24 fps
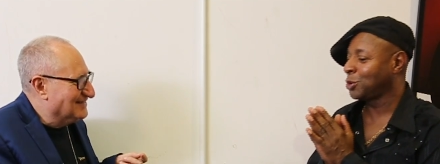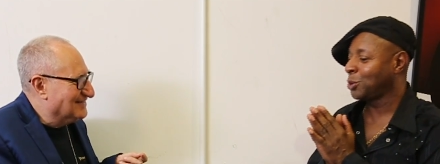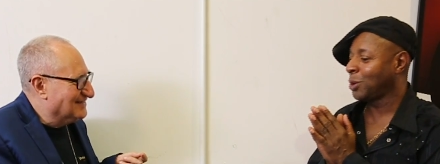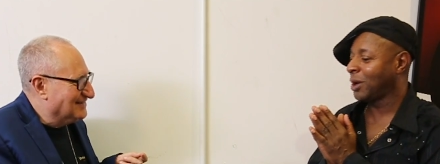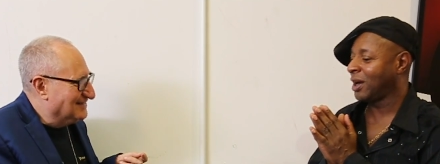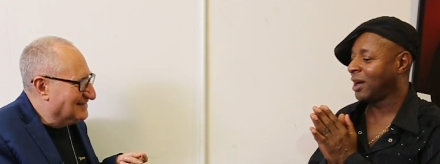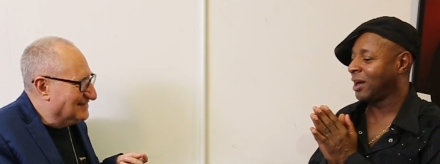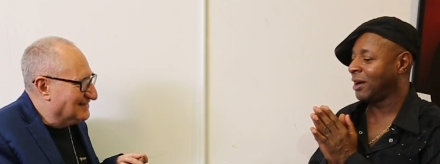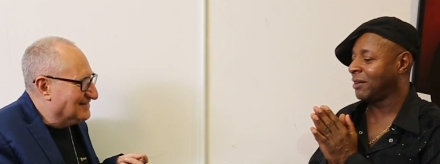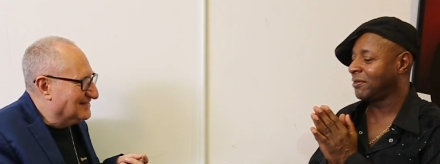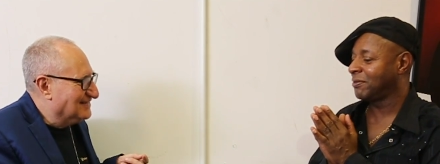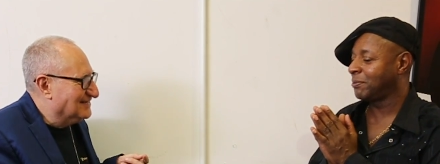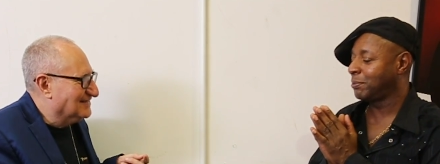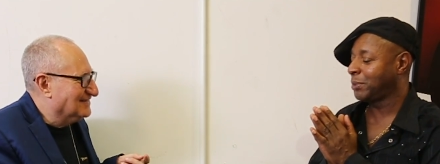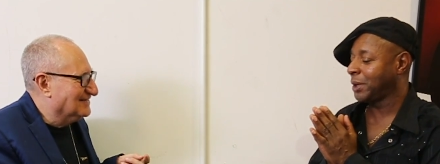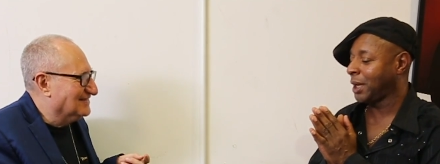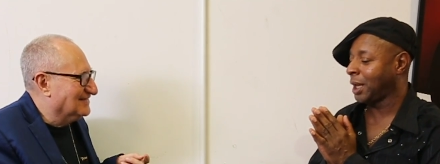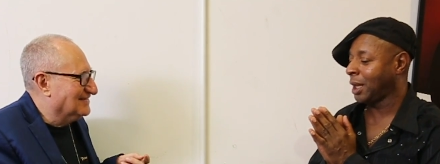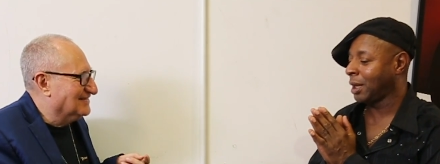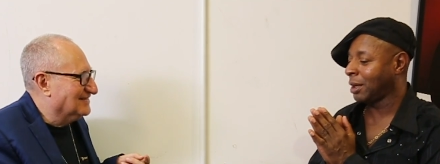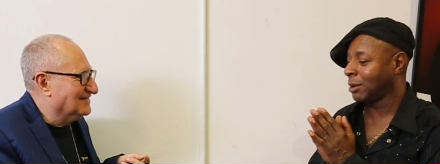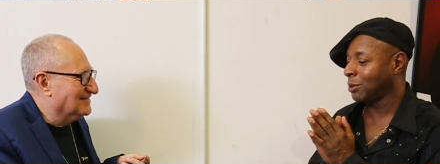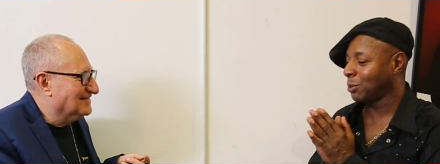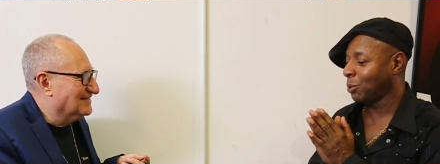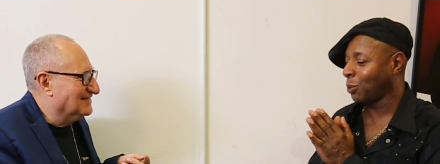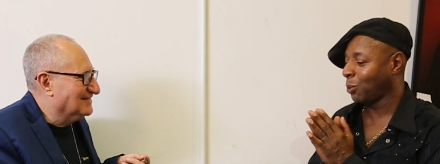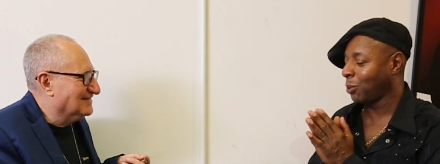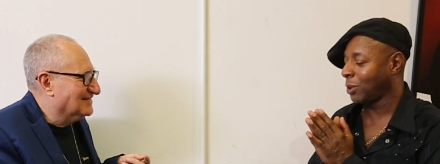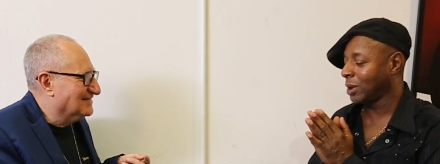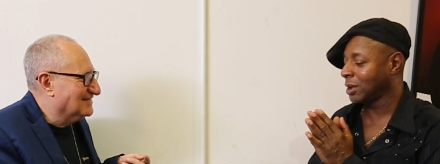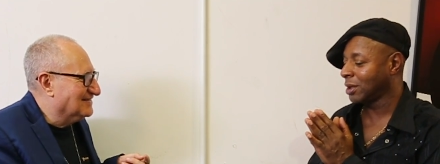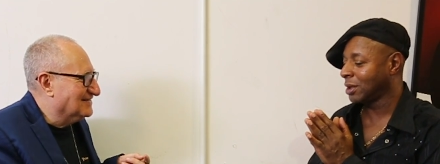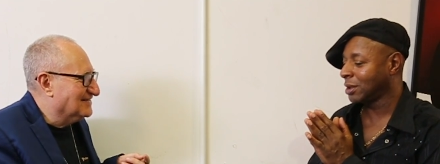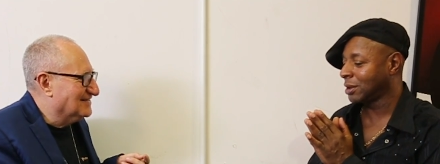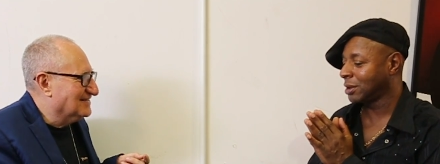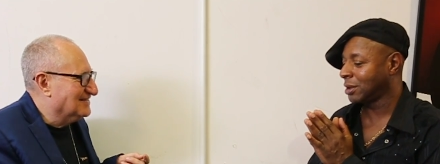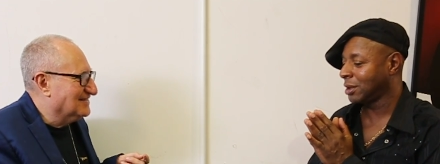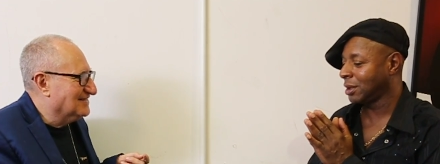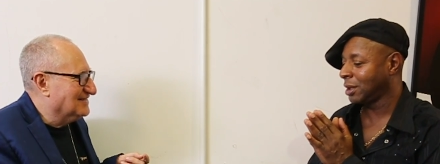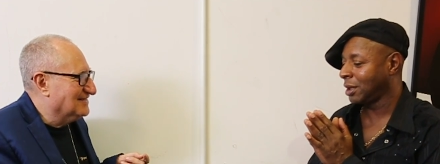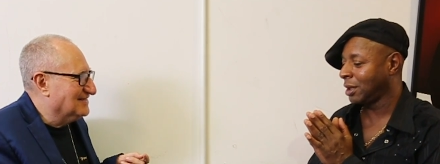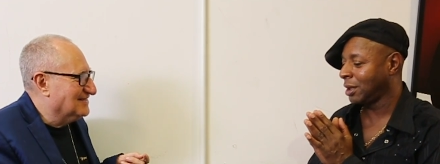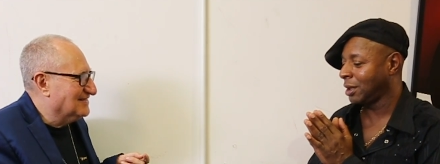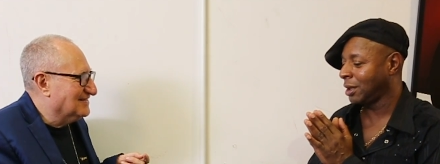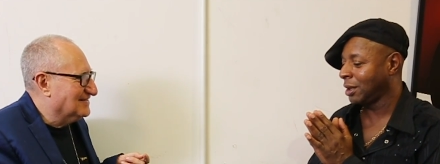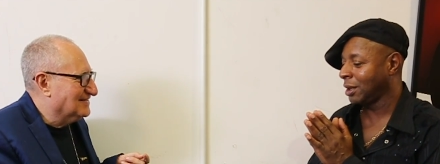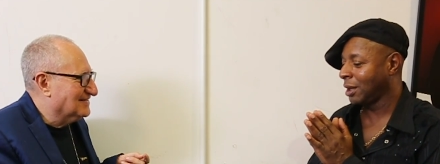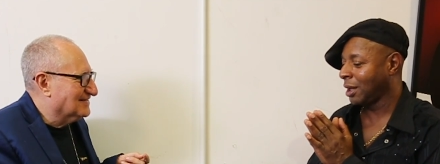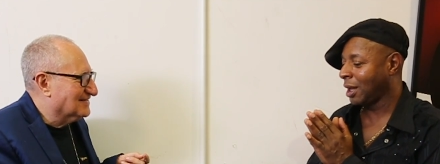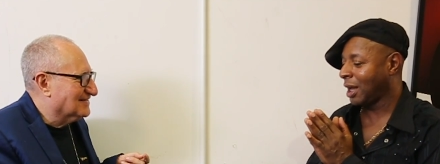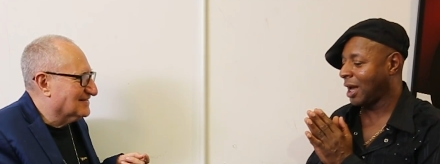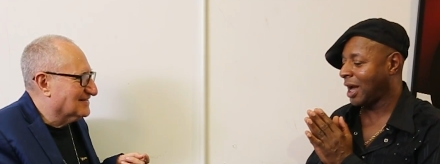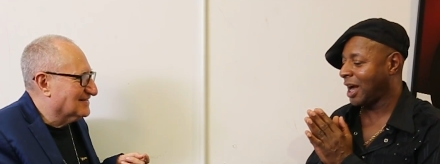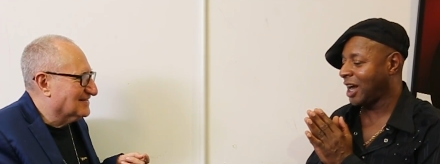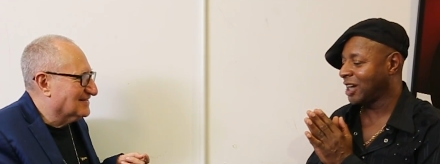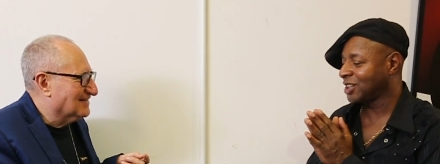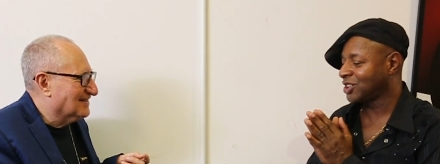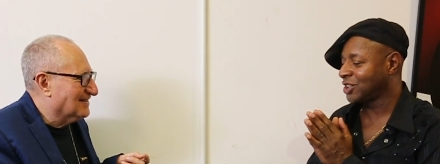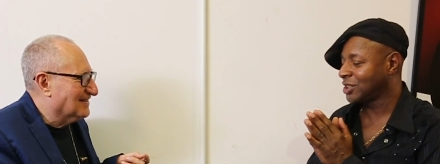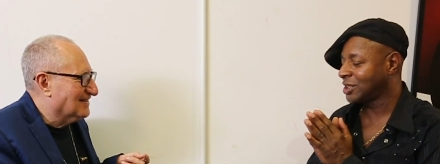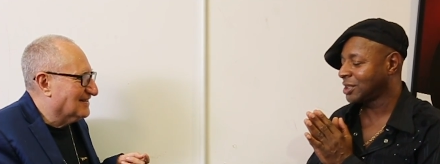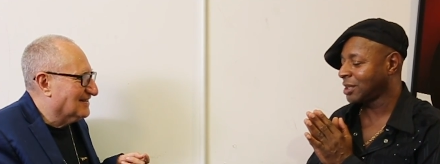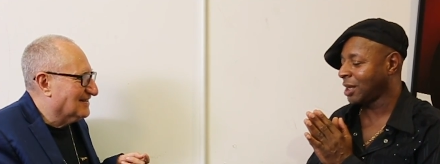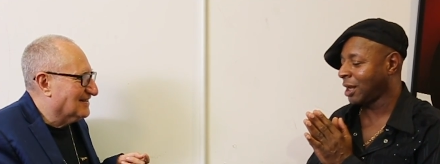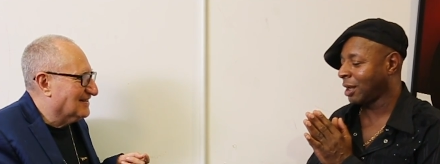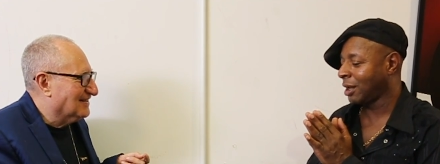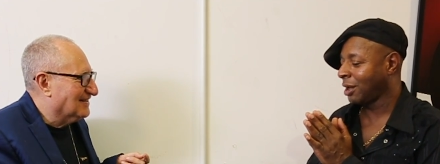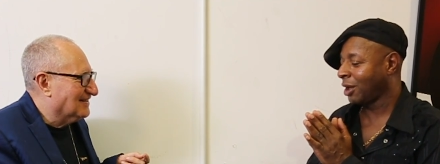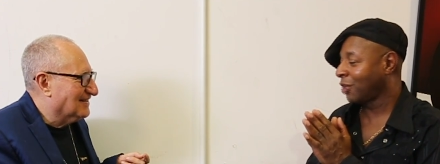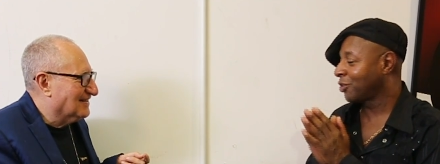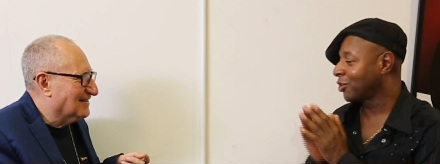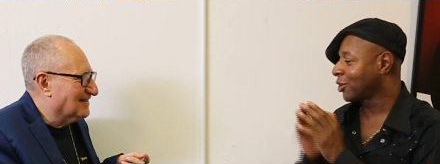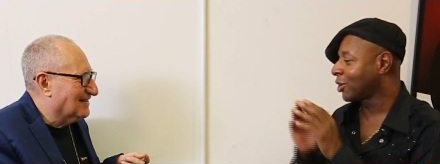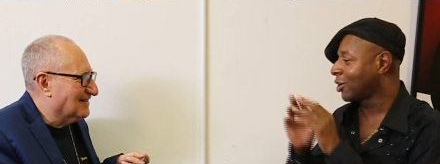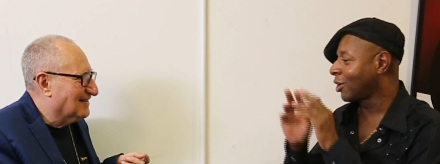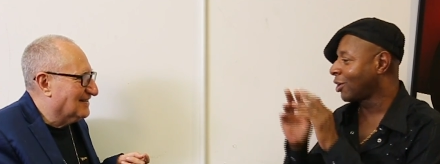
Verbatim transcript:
Speaker 1: you have been one of the, I should say, the